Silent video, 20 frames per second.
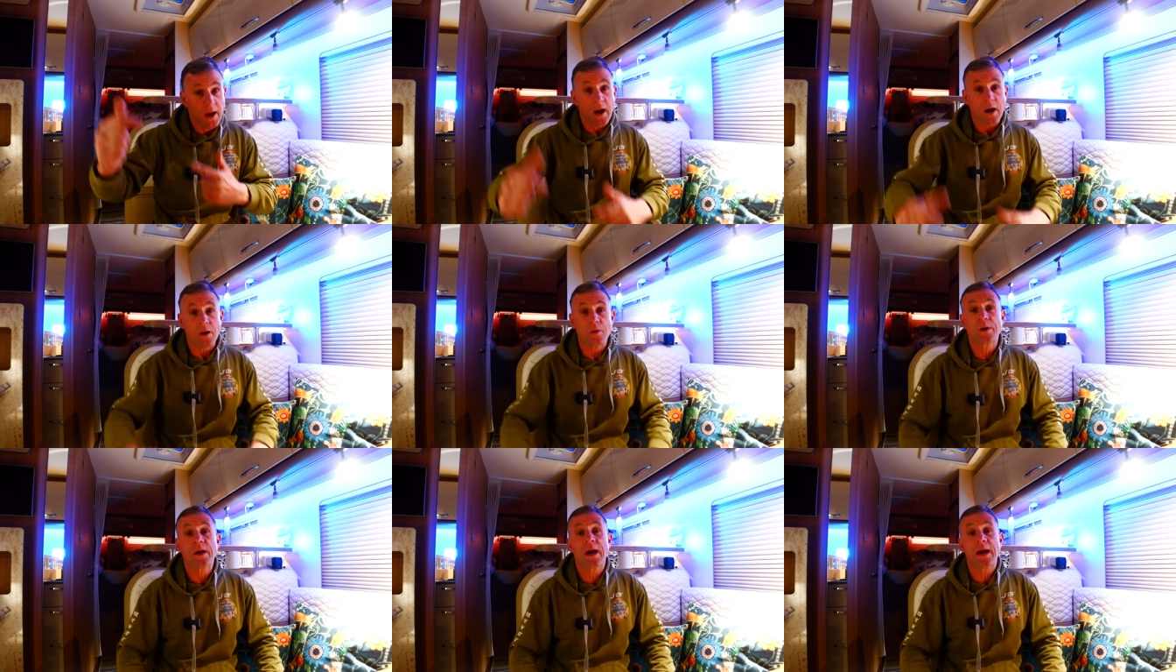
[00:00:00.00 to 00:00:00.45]

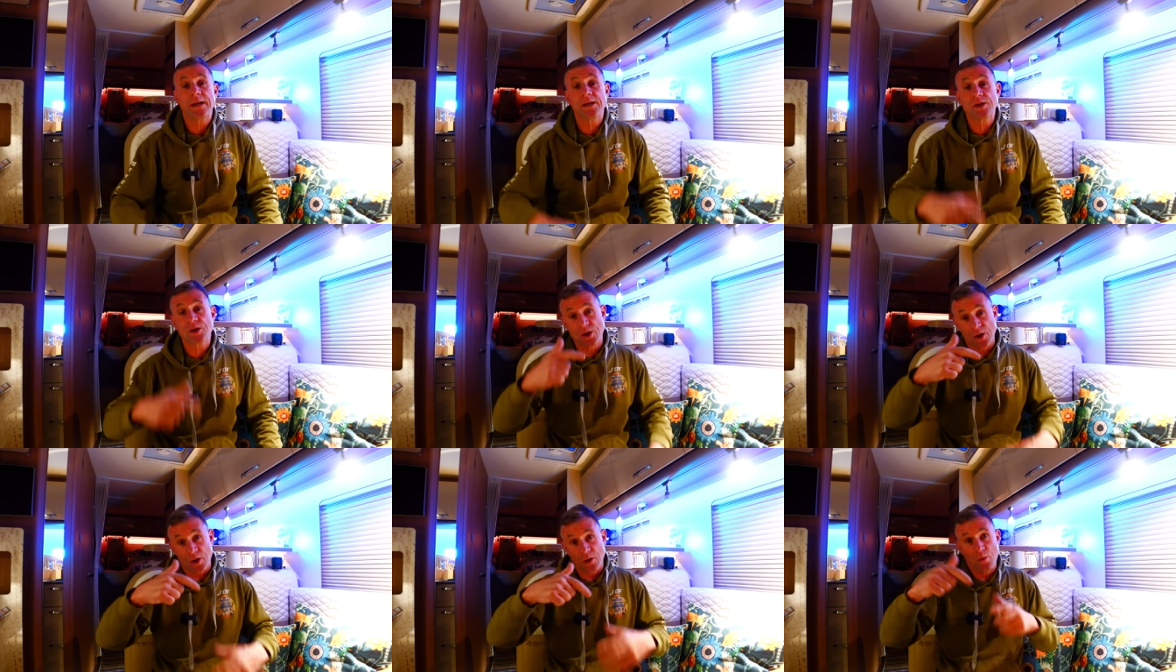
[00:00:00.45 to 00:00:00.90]
okay,
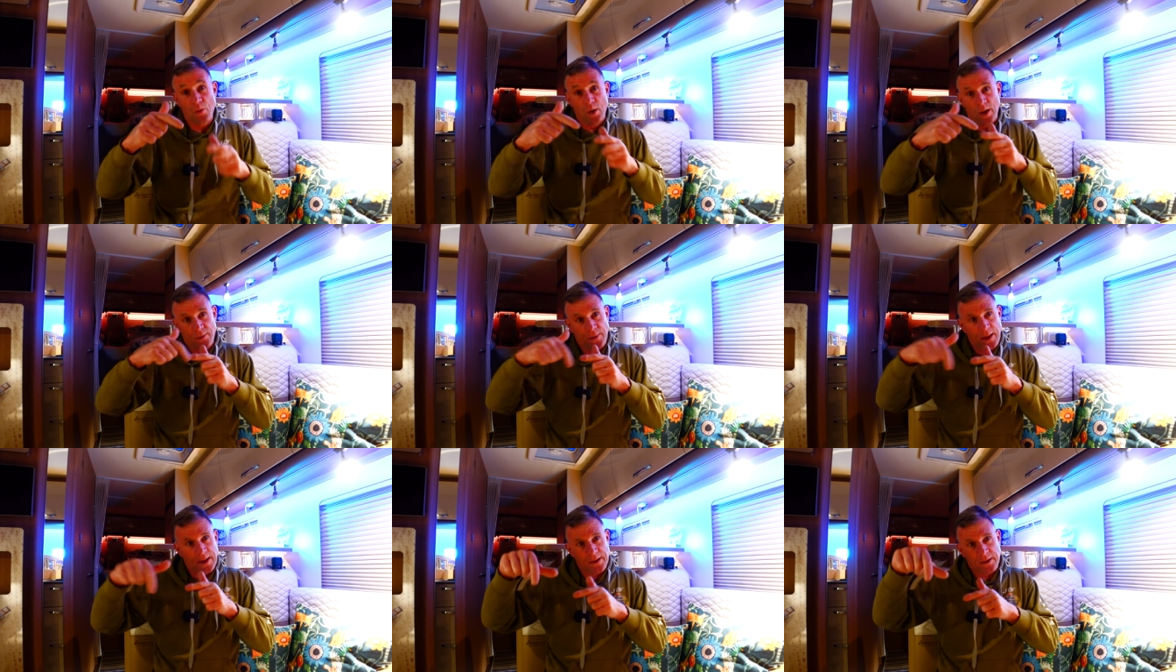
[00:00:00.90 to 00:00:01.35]
so
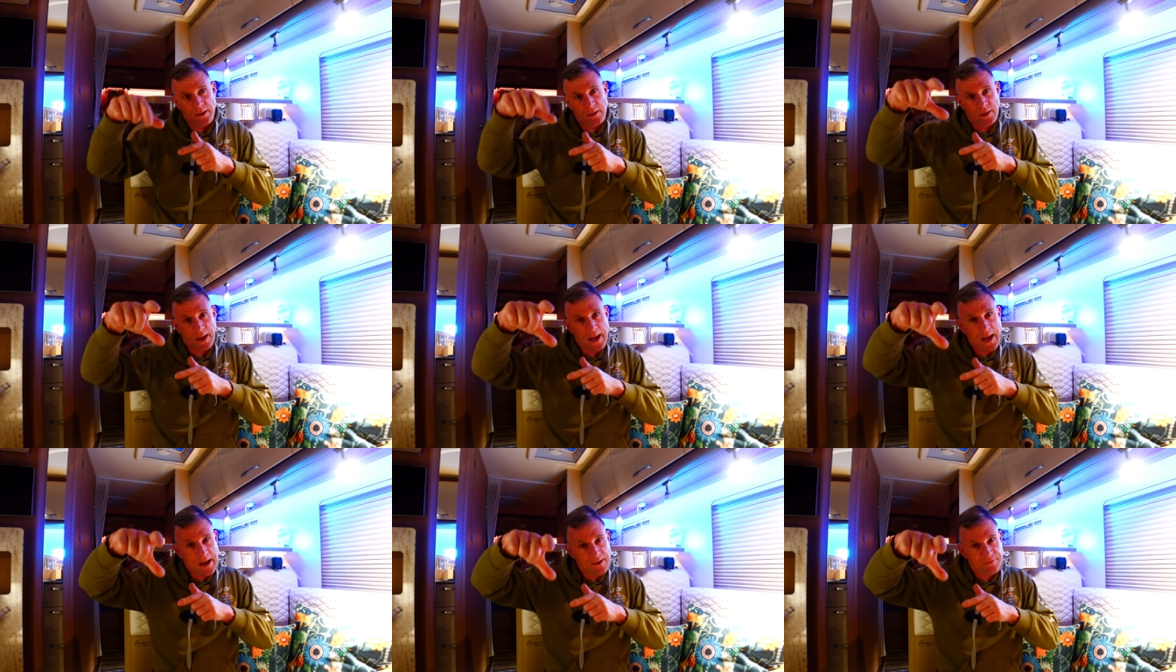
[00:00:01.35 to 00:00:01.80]
uh, that
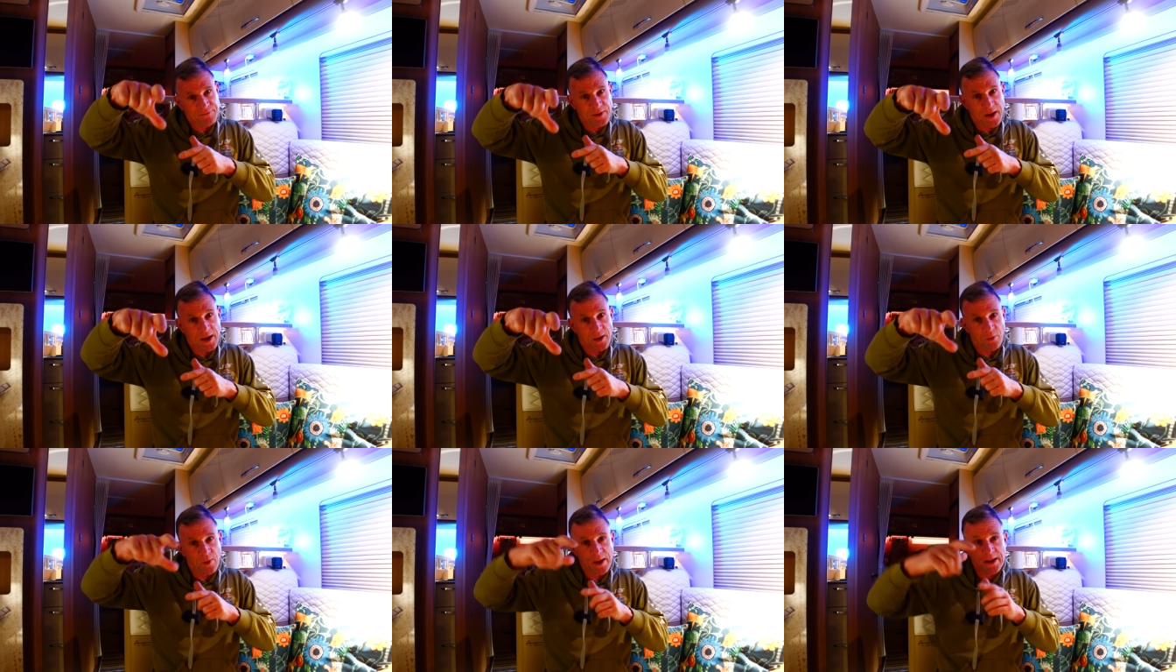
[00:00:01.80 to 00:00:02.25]
little half an
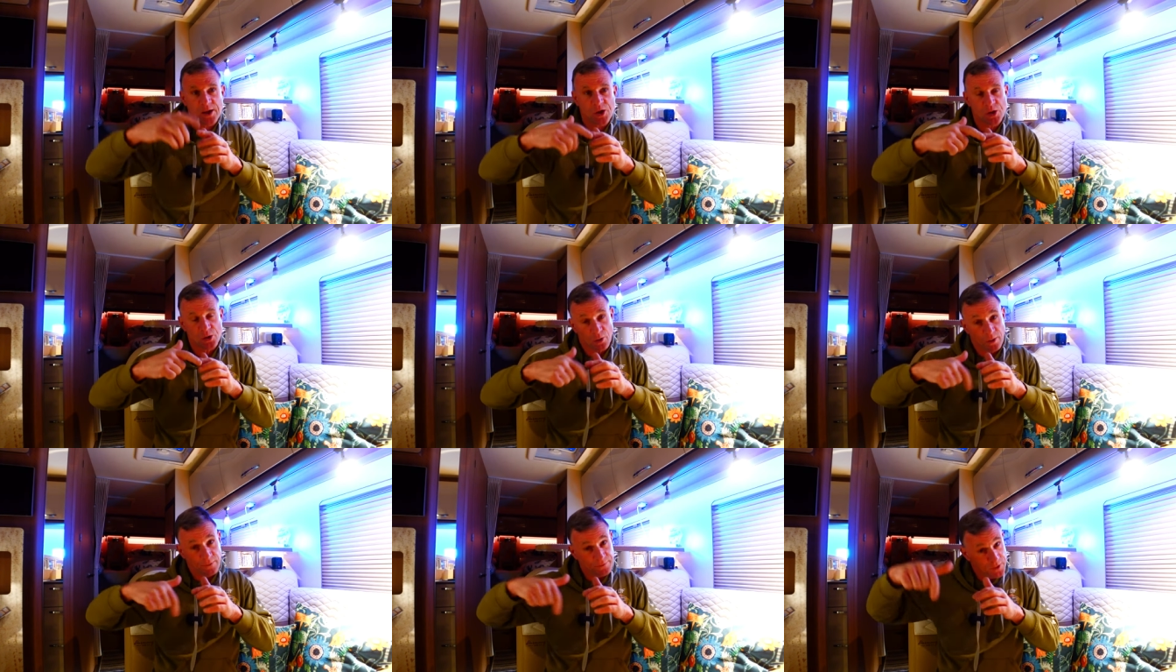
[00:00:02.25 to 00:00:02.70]
hour
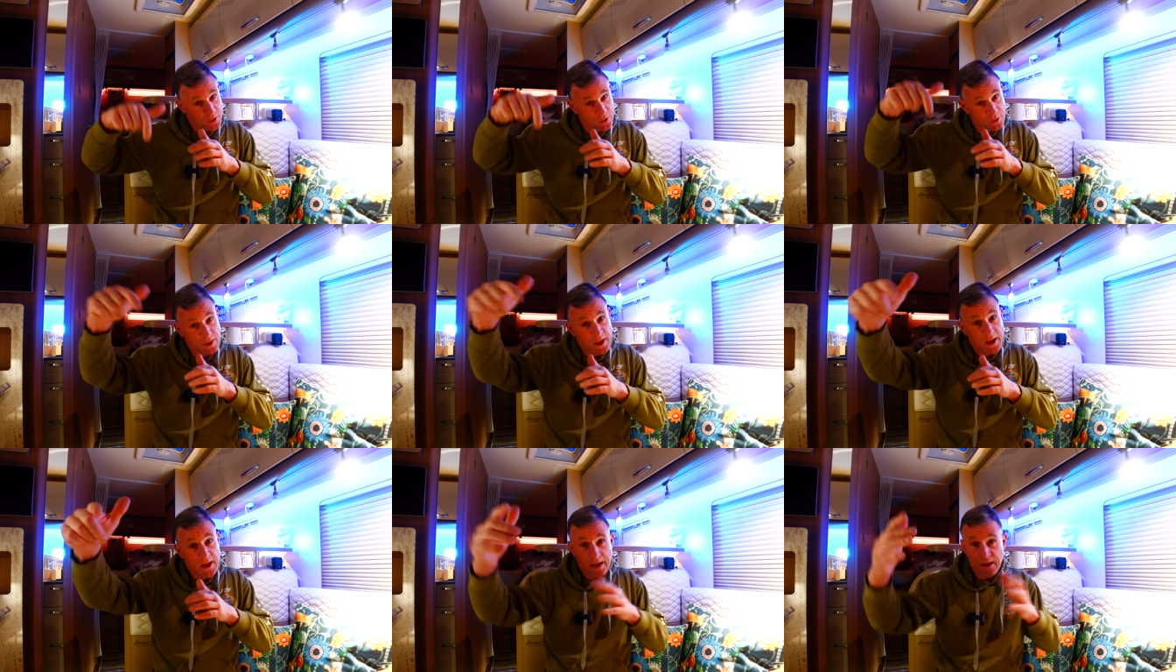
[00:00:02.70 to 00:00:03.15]
extra if you
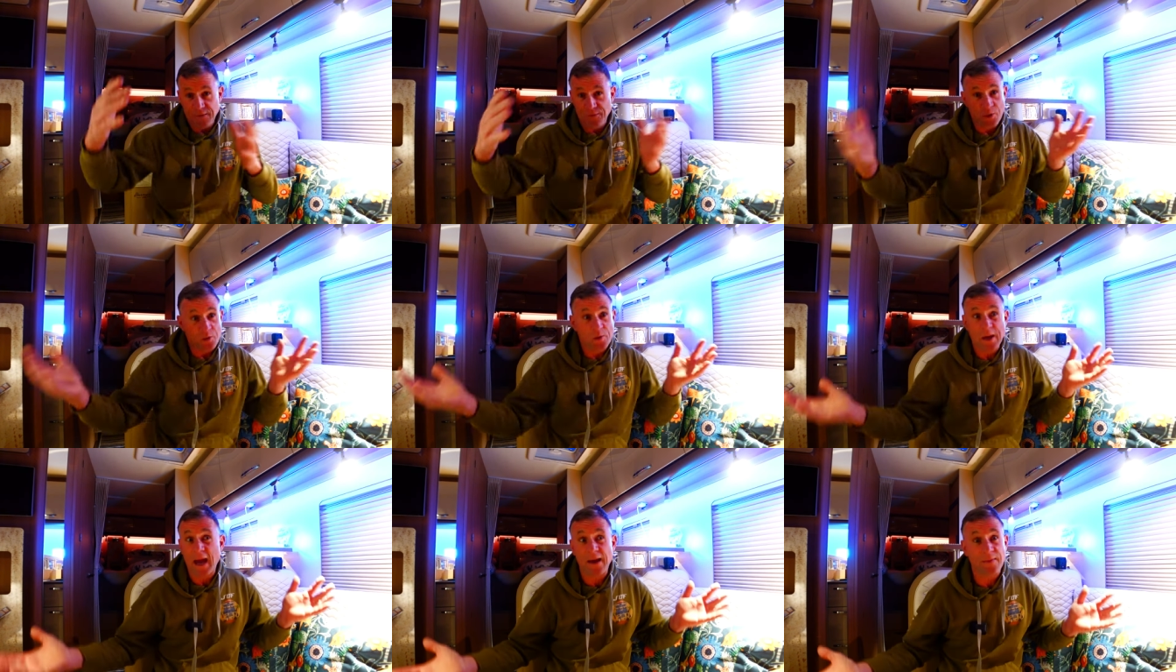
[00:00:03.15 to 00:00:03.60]
if
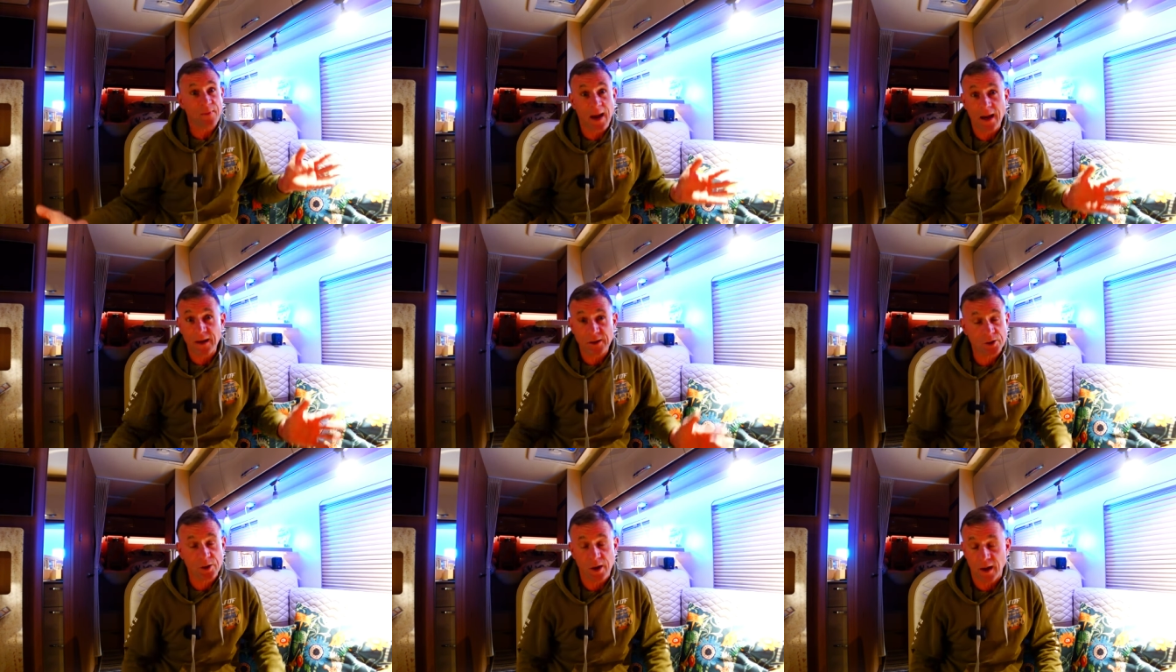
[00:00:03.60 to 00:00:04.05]
you get
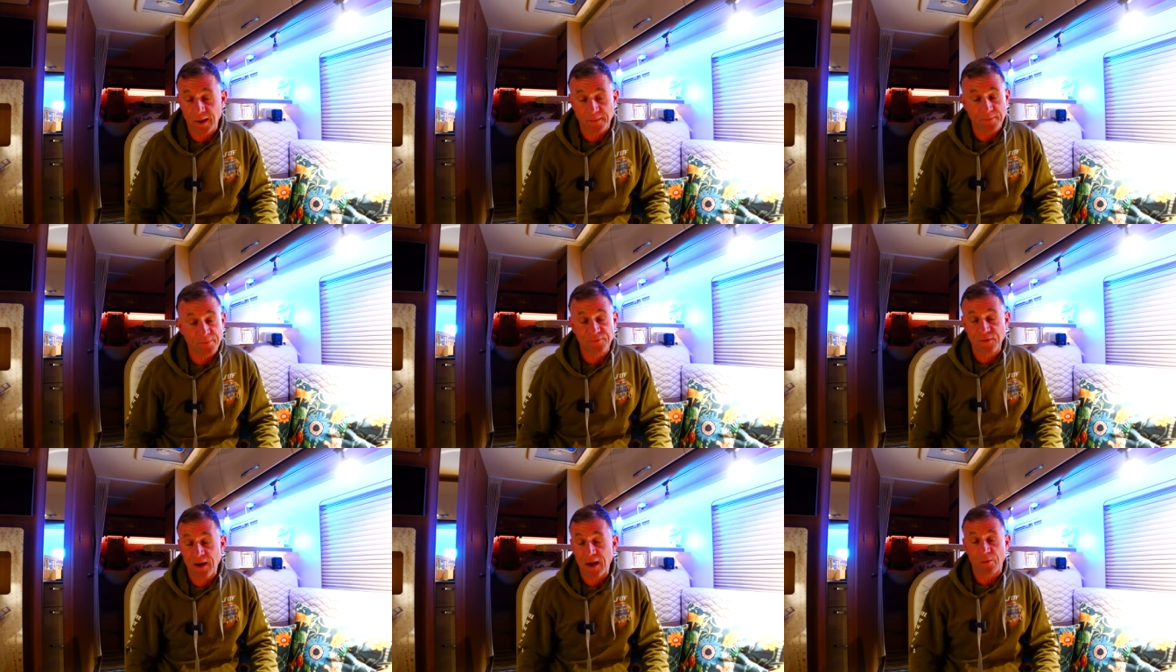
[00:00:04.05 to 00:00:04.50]
that
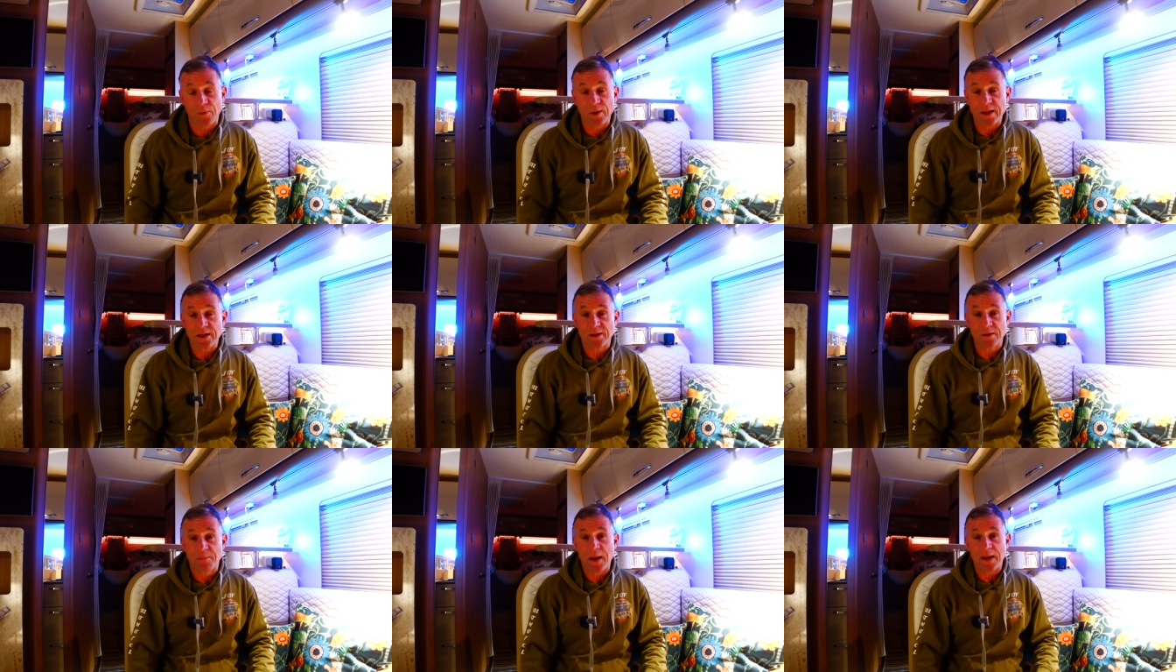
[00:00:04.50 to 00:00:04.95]
um,
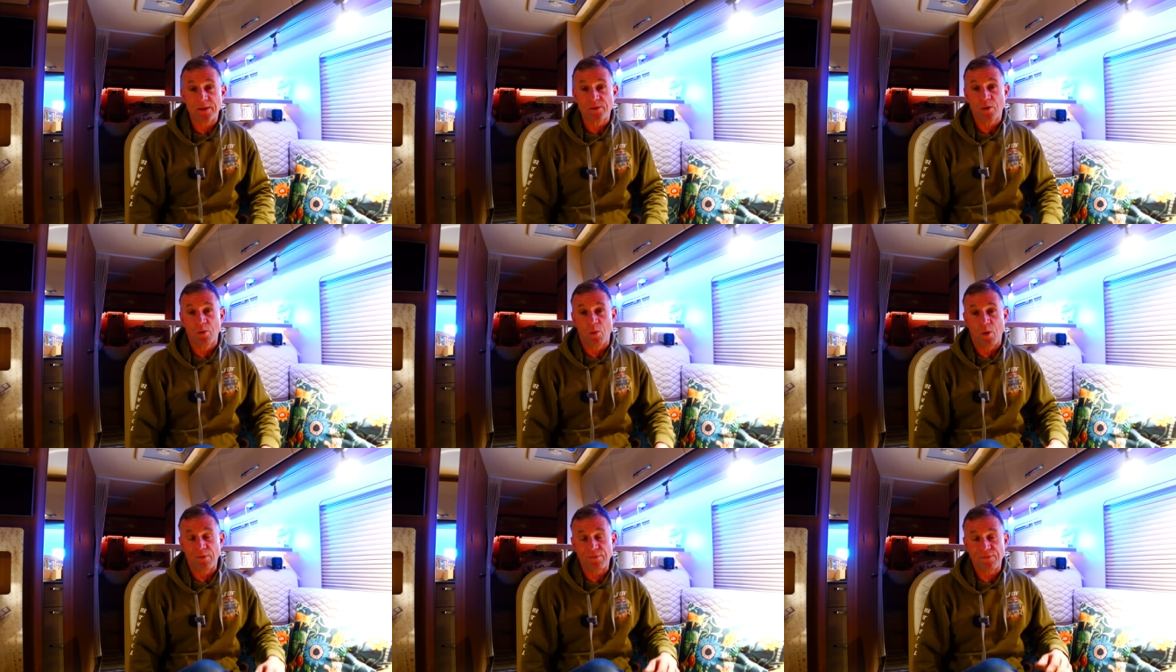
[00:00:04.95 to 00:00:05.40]
ferry,
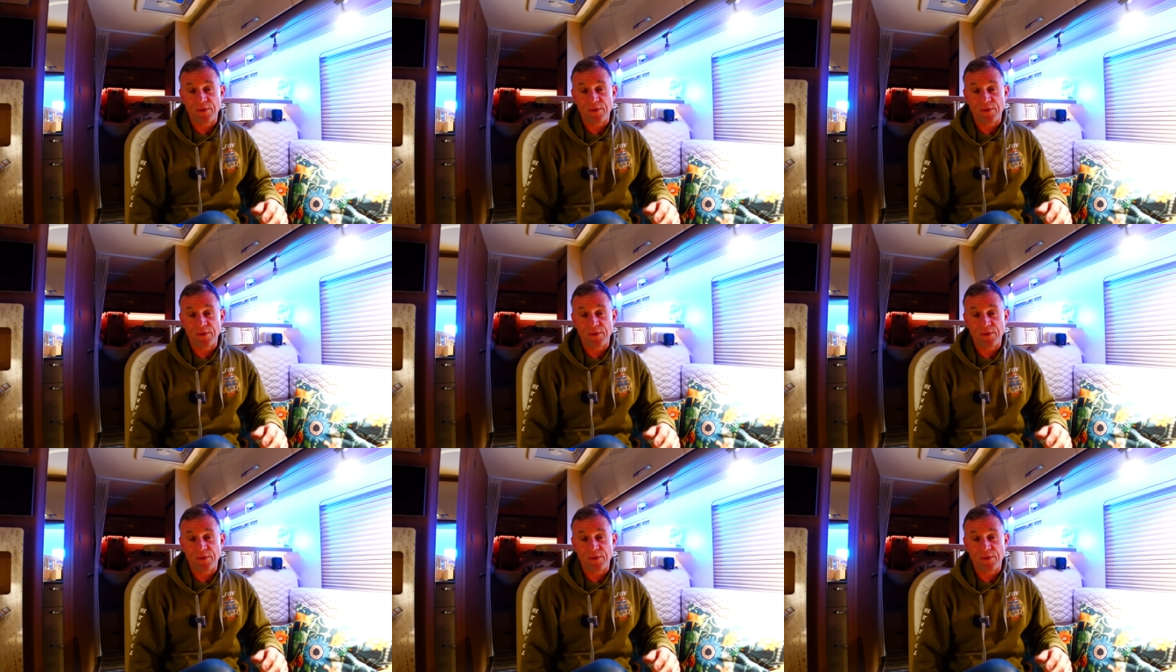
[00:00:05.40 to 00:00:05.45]
depending on what